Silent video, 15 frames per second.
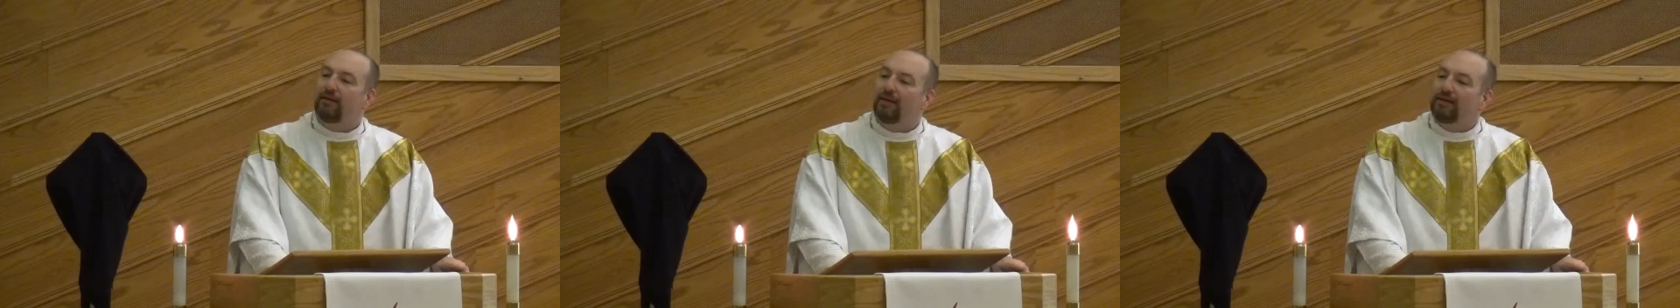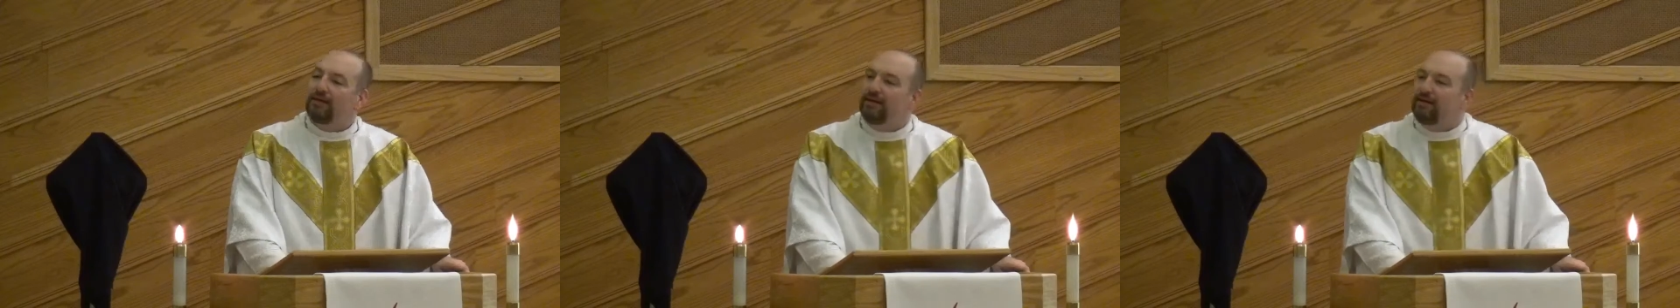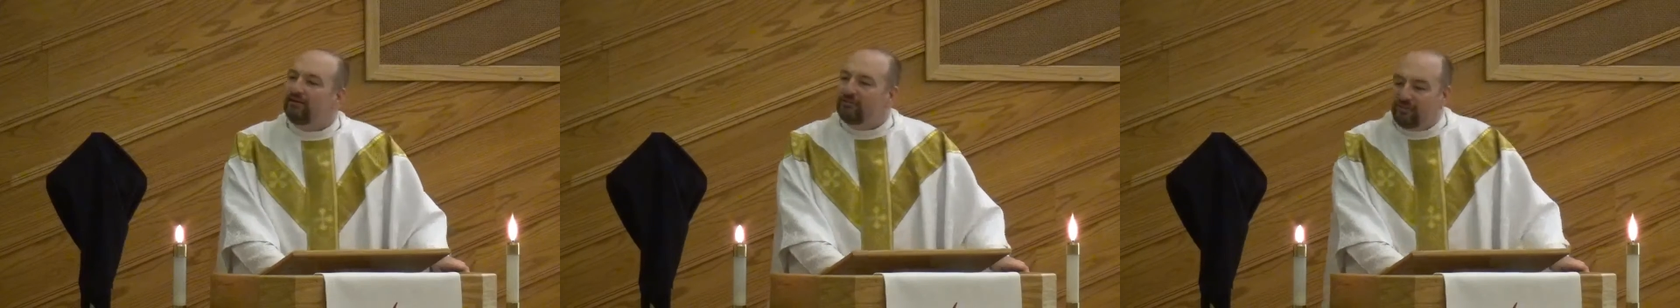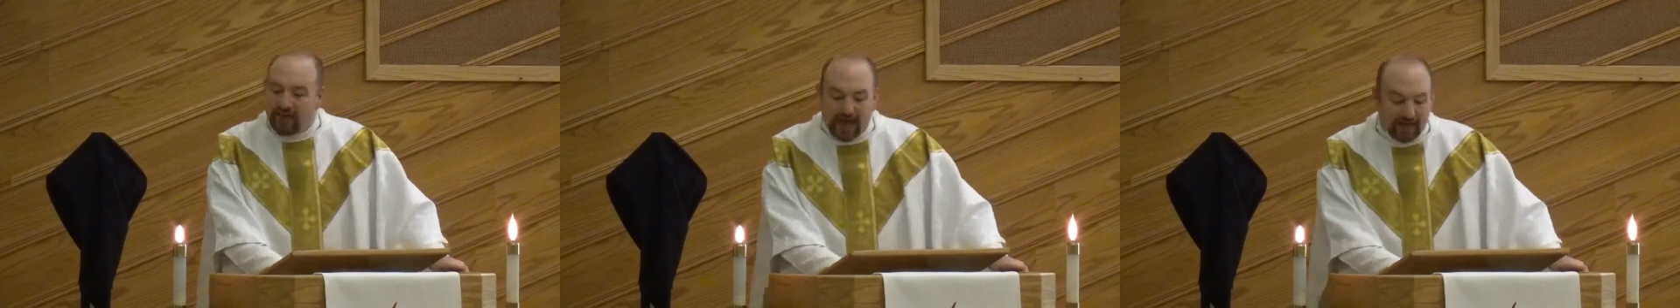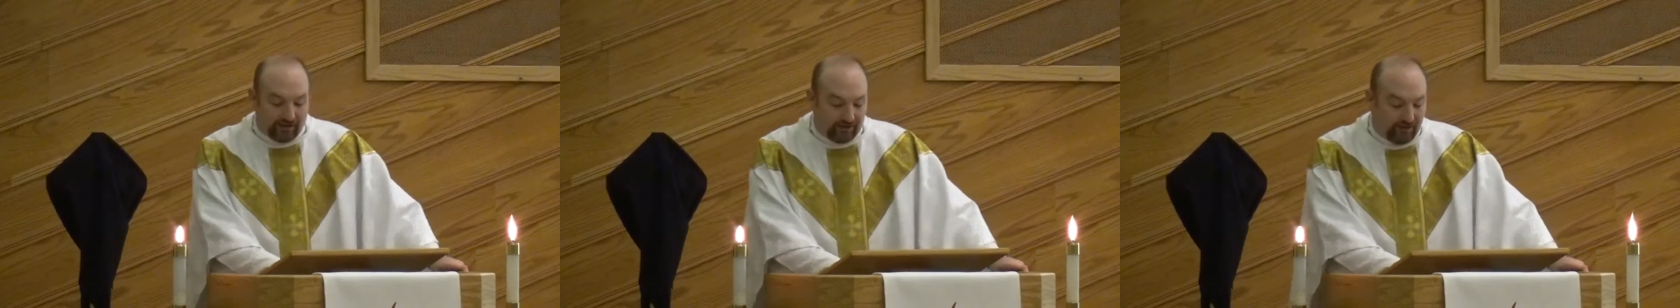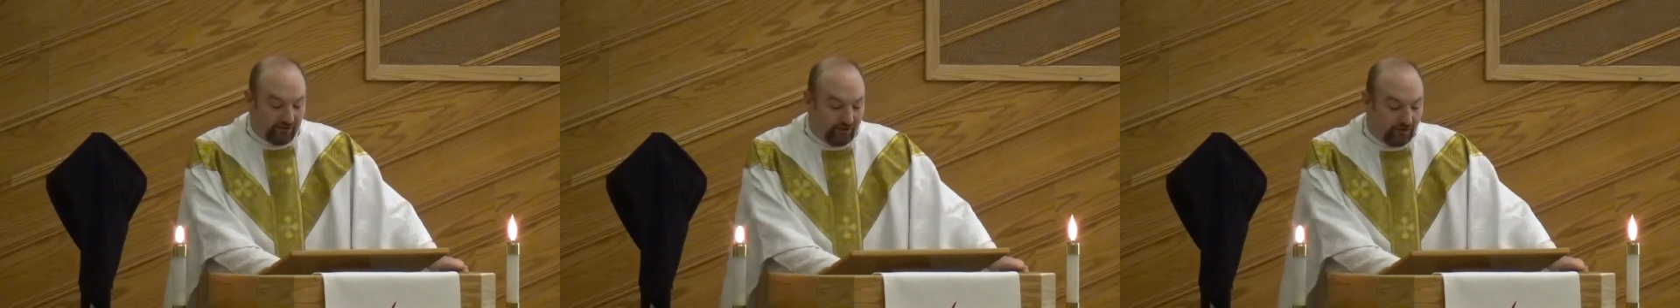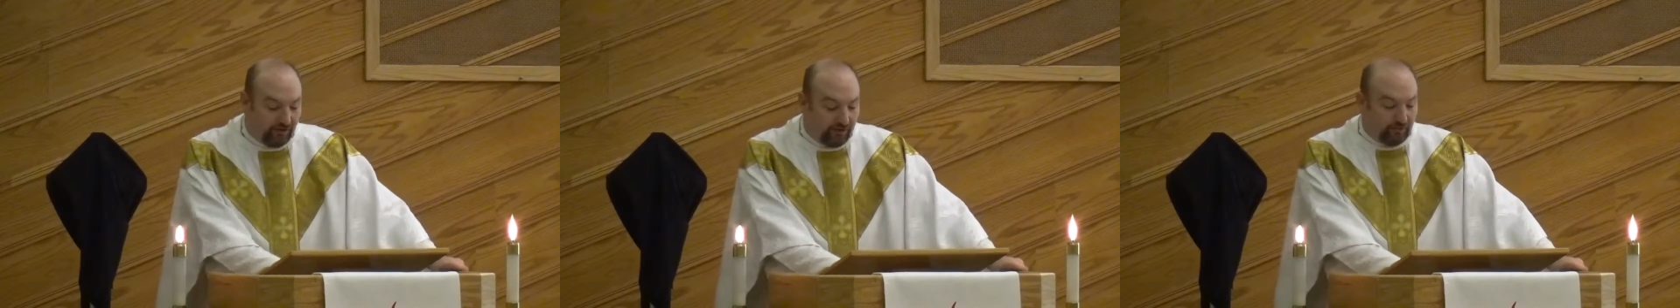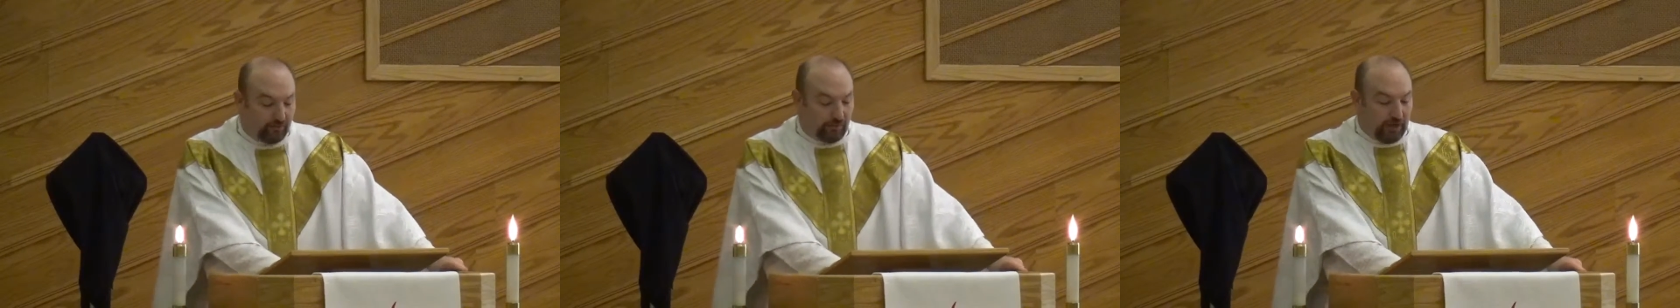And it is that
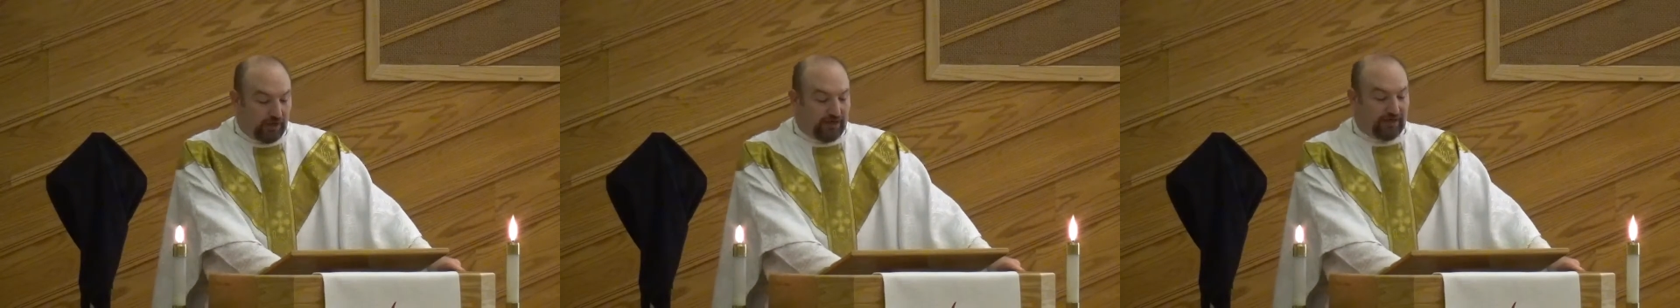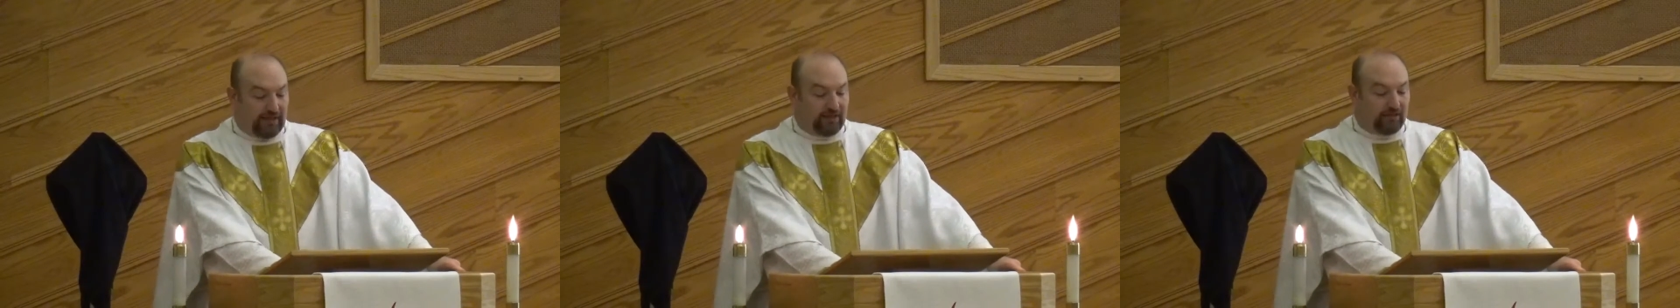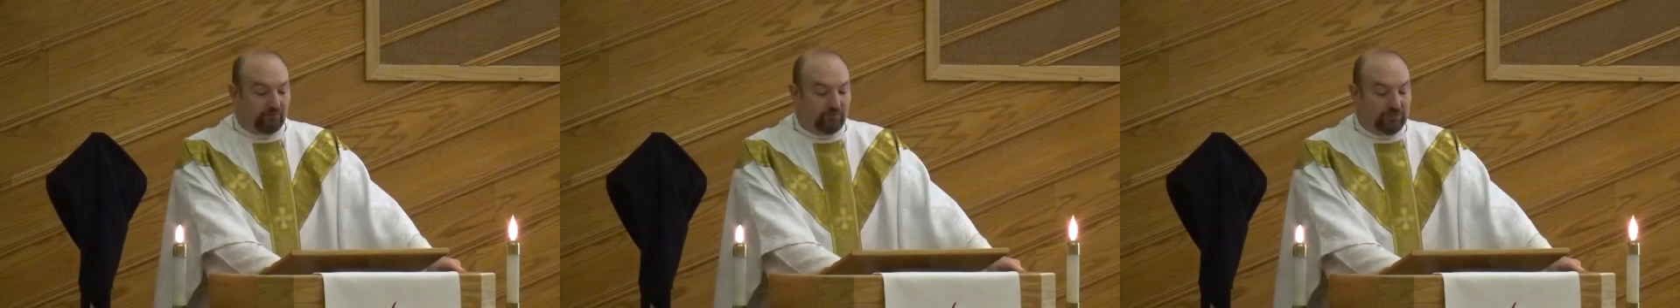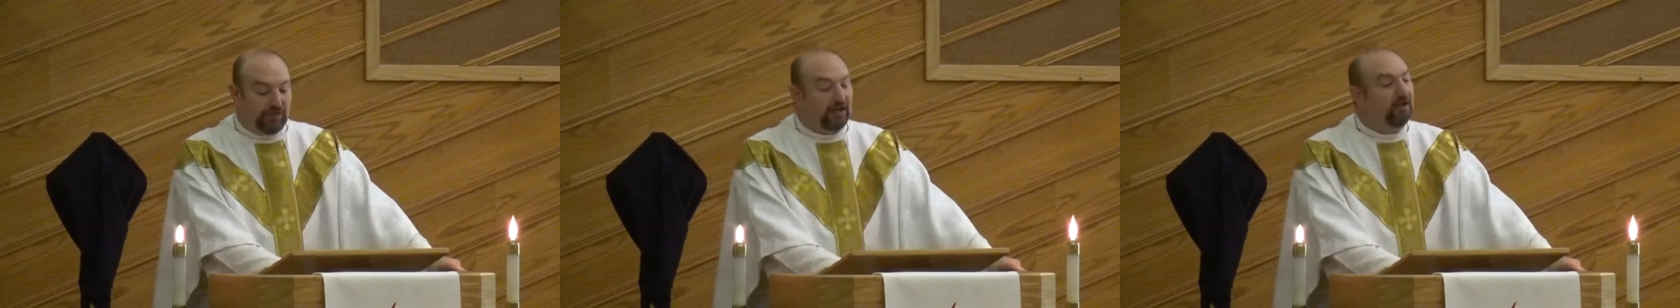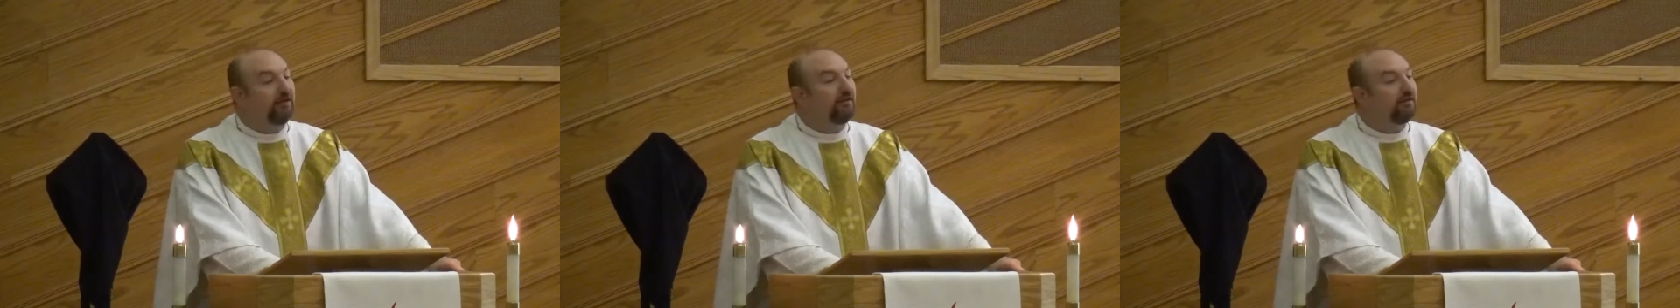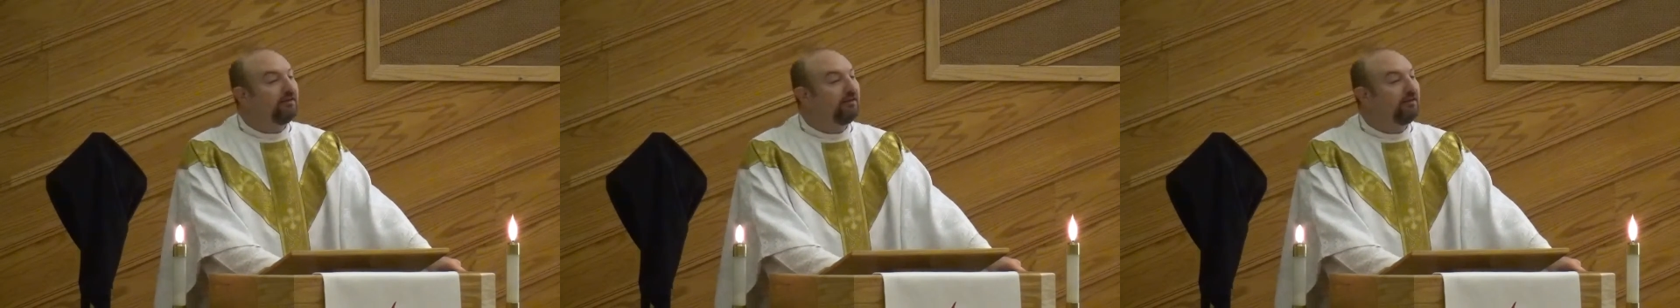body and blood